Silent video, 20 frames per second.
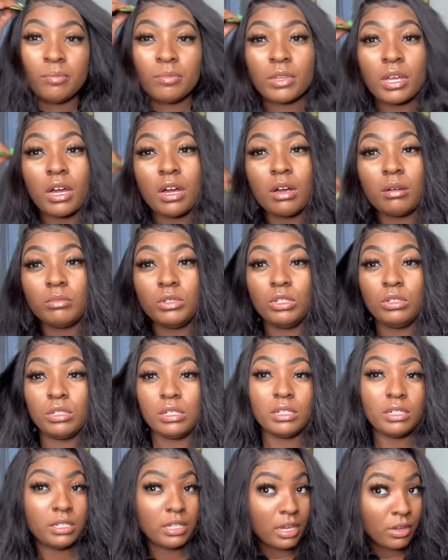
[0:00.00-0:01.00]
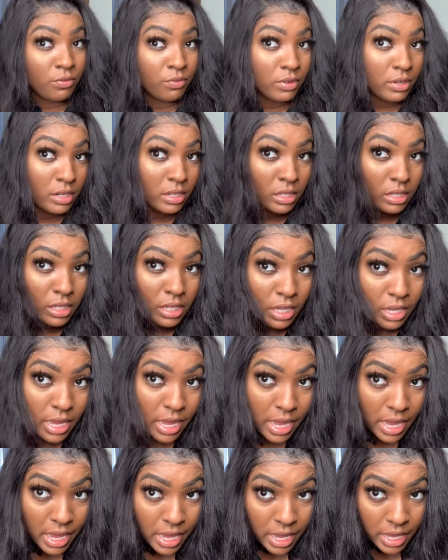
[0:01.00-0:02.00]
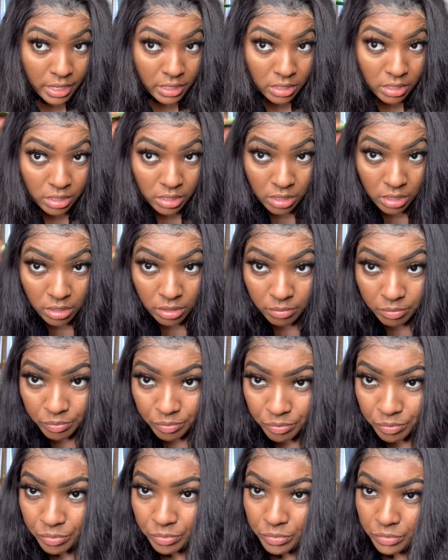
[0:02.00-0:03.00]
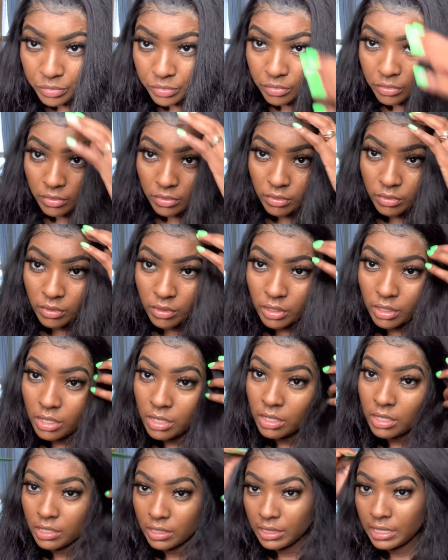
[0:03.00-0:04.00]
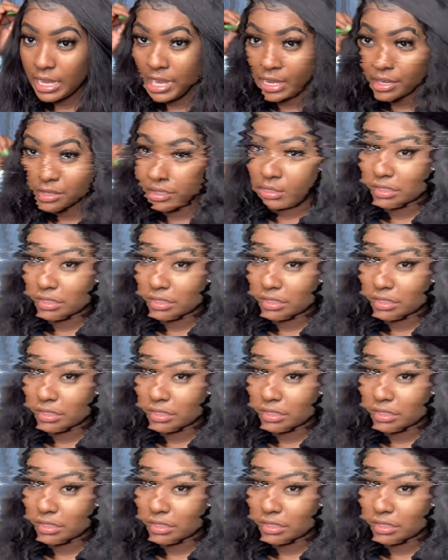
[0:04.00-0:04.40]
you should definitely add some layers.